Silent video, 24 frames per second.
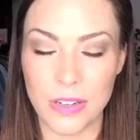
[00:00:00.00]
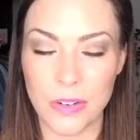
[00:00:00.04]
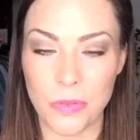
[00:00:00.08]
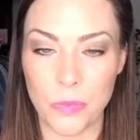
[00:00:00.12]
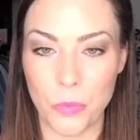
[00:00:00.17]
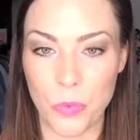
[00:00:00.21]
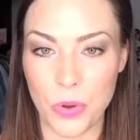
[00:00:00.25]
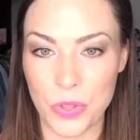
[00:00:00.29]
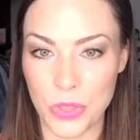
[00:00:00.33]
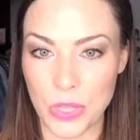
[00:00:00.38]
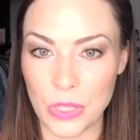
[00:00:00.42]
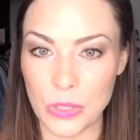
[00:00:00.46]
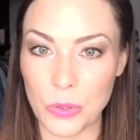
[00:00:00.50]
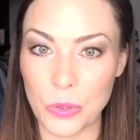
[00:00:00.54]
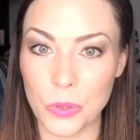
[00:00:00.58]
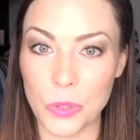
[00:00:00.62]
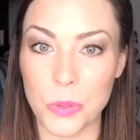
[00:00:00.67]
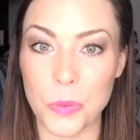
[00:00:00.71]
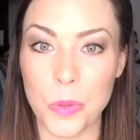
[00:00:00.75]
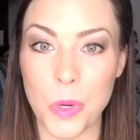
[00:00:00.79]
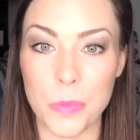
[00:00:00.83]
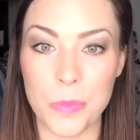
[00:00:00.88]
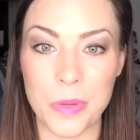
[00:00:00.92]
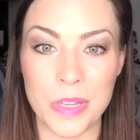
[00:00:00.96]
with the
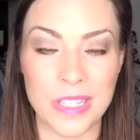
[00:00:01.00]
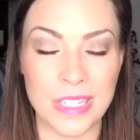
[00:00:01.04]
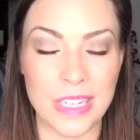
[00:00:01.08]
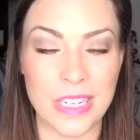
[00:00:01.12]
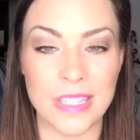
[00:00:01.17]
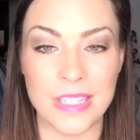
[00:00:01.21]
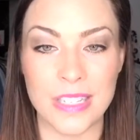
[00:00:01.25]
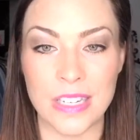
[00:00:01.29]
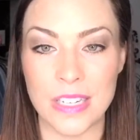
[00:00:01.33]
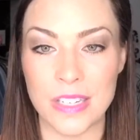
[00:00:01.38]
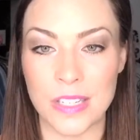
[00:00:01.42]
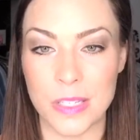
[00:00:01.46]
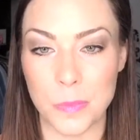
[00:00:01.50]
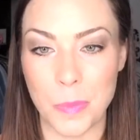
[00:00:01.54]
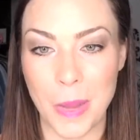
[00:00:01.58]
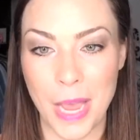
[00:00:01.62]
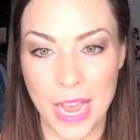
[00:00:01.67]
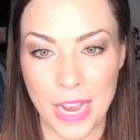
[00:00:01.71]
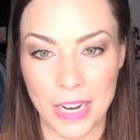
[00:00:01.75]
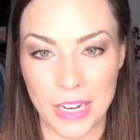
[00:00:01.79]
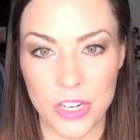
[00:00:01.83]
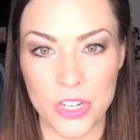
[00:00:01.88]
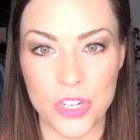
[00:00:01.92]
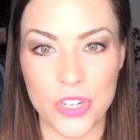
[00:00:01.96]
LuLaRoe business is
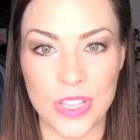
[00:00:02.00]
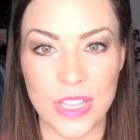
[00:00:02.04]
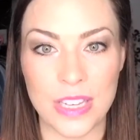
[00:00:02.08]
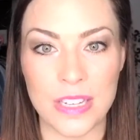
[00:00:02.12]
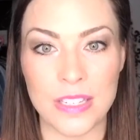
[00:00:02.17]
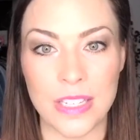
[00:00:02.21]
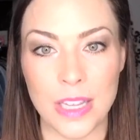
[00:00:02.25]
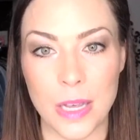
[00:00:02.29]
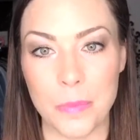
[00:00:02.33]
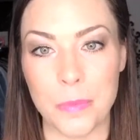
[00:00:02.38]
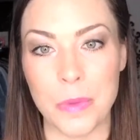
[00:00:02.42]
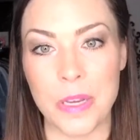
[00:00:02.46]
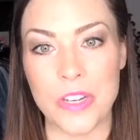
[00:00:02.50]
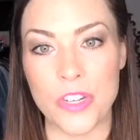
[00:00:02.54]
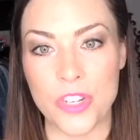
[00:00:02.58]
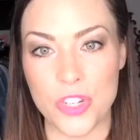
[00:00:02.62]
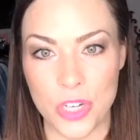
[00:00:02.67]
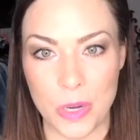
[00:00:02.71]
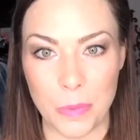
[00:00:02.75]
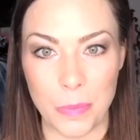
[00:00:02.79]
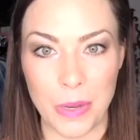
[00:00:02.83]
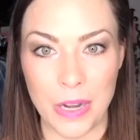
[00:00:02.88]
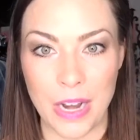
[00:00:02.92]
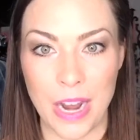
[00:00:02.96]
package things up and
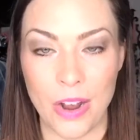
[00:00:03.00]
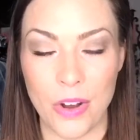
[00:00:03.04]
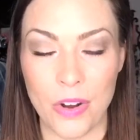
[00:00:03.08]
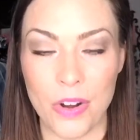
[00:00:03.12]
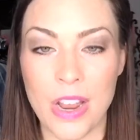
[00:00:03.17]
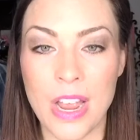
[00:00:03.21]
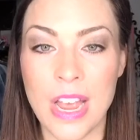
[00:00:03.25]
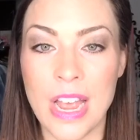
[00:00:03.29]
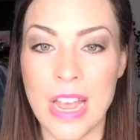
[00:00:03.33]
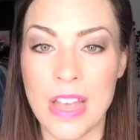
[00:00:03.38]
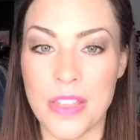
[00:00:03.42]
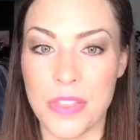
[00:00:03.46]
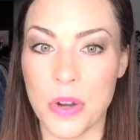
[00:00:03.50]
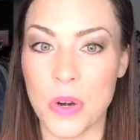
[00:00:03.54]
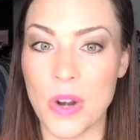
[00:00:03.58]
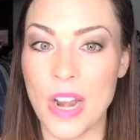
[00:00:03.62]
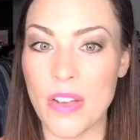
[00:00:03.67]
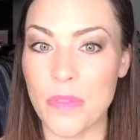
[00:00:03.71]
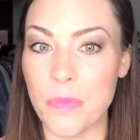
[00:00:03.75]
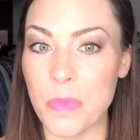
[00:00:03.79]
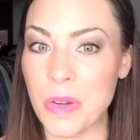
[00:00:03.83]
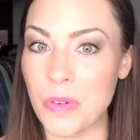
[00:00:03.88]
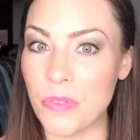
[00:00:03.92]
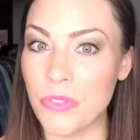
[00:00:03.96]
ship it out. There
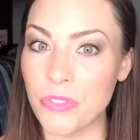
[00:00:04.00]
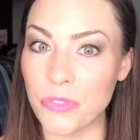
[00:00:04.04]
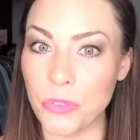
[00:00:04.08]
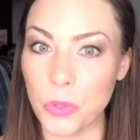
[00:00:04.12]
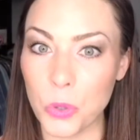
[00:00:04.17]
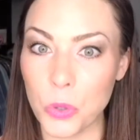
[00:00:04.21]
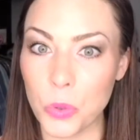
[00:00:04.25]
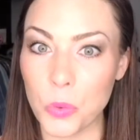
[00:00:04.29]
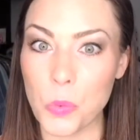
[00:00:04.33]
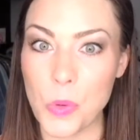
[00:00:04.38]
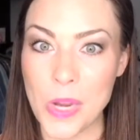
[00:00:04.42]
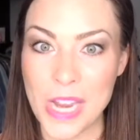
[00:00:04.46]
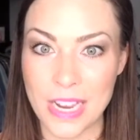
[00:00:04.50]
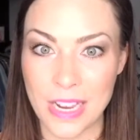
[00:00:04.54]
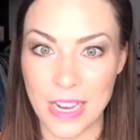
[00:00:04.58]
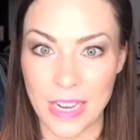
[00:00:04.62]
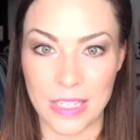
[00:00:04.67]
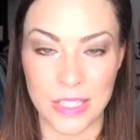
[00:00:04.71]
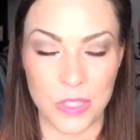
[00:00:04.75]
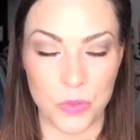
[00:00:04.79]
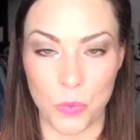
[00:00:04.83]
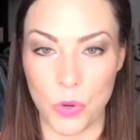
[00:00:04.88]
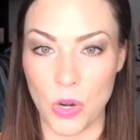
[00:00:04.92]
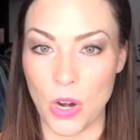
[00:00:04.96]
have been full
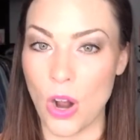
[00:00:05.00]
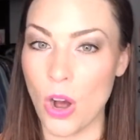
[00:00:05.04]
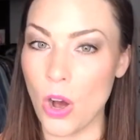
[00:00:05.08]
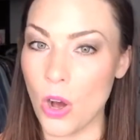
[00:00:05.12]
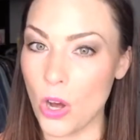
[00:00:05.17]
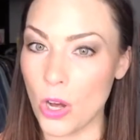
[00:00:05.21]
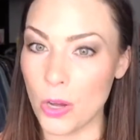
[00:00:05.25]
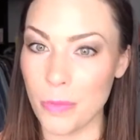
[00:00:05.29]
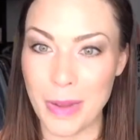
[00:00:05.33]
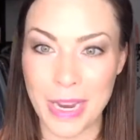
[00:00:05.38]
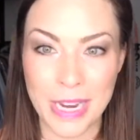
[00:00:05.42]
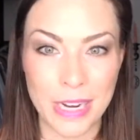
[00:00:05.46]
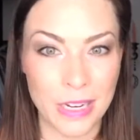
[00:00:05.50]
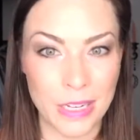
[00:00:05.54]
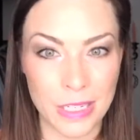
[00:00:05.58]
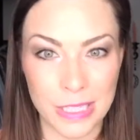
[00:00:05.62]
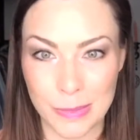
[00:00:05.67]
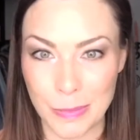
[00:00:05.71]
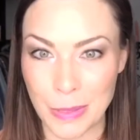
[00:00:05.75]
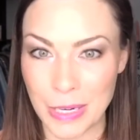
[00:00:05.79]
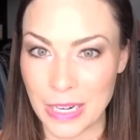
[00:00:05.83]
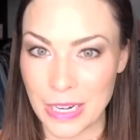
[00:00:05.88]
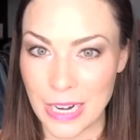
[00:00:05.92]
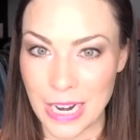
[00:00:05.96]
weekends where all my
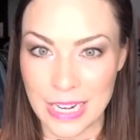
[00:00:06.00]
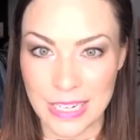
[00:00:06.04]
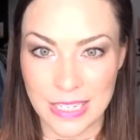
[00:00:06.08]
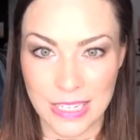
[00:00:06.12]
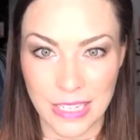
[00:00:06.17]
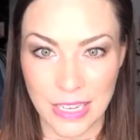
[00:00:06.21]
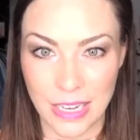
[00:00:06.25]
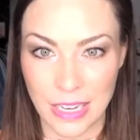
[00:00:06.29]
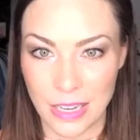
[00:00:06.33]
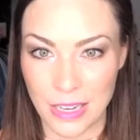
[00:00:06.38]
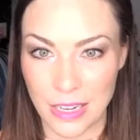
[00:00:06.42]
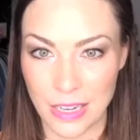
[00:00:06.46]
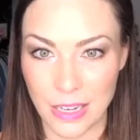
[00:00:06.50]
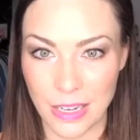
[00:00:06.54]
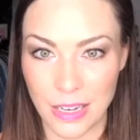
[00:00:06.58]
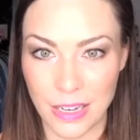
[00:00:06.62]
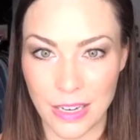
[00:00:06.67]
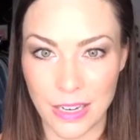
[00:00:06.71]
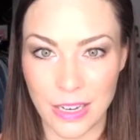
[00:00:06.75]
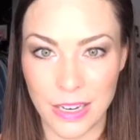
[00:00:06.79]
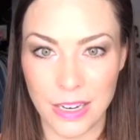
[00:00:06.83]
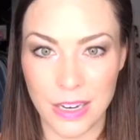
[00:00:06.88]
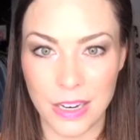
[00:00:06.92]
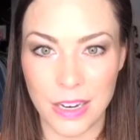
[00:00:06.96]
husband and I did
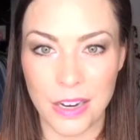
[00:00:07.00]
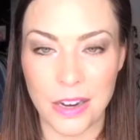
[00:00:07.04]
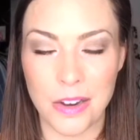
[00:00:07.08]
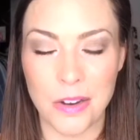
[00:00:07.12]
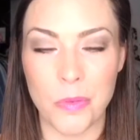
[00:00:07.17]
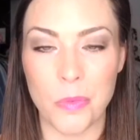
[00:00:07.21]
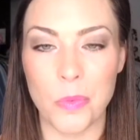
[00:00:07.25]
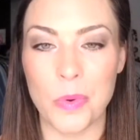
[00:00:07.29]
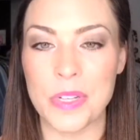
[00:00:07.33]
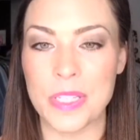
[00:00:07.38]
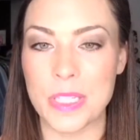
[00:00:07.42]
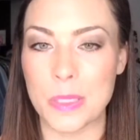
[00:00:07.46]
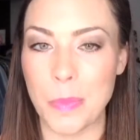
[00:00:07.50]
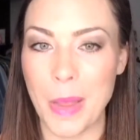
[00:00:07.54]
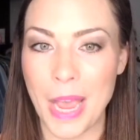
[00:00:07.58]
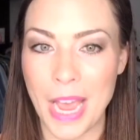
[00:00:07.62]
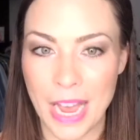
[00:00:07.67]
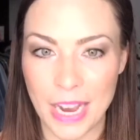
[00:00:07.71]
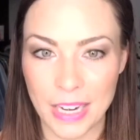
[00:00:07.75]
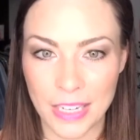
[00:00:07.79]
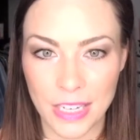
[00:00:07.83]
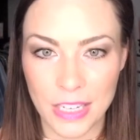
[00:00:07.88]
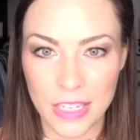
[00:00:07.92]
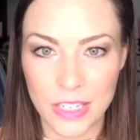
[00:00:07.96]
was
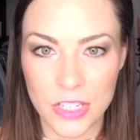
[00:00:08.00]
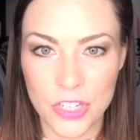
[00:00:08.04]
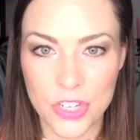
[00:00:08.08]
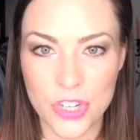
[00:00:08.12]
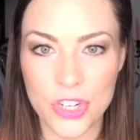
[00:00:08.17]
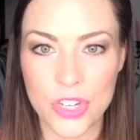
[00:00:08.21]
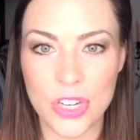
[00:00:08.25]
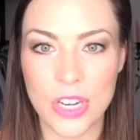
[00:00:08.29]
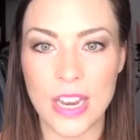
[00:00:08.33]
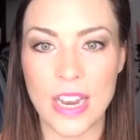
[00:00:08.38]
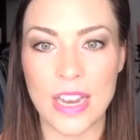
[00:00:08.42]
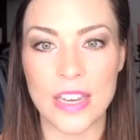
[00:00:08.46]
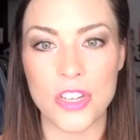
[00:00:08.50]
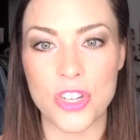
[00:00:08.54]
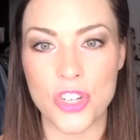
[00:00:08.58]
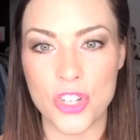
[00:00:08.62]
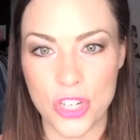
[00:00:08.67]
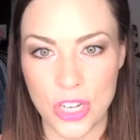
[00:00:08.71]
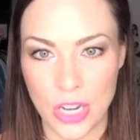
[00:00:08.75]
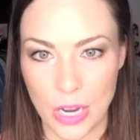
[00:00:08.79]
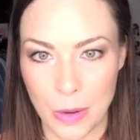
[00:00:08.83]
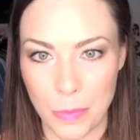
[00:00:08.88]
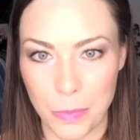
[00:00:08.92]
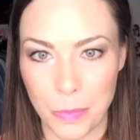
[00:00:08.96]
package and
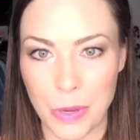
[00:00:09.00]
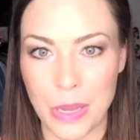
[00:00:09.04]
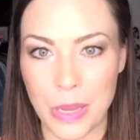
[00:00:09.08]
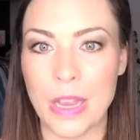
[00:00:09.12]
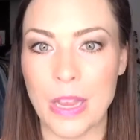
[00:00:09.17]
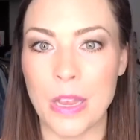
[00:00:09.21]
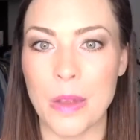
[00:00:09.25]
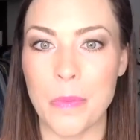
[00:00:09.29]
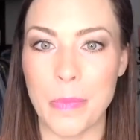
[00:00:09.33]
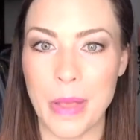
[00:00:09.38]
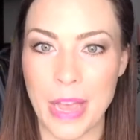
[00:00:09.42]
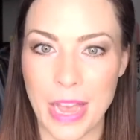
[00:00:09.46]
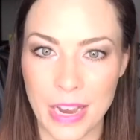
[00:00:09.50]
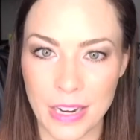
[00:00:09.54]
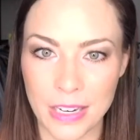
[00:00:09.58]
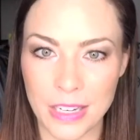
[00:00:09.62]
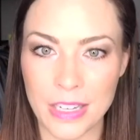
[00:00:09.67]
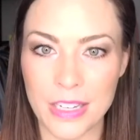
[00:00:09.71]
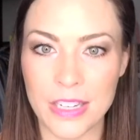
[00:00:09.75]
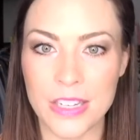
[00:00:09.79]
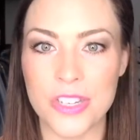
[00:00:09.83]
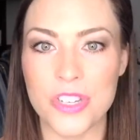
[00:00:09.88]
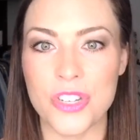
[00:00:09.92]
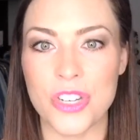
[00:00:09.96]
ship,
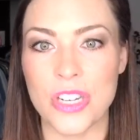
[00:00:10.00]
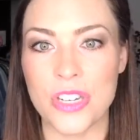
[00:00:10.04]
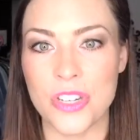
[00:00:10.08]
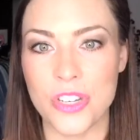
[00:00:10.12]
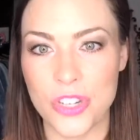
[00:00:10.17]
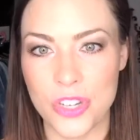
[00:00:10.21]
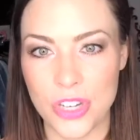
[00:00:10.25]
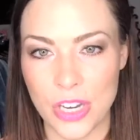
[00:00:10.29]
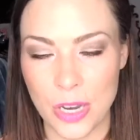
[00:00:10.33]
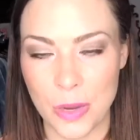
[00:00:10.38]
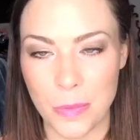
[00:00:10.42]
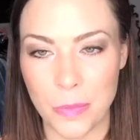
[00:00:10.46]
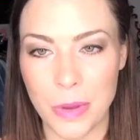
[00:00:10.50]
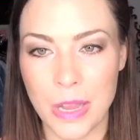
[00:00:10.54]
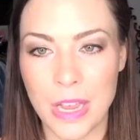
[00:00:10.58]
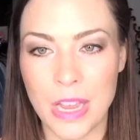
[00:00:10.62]
package and ship.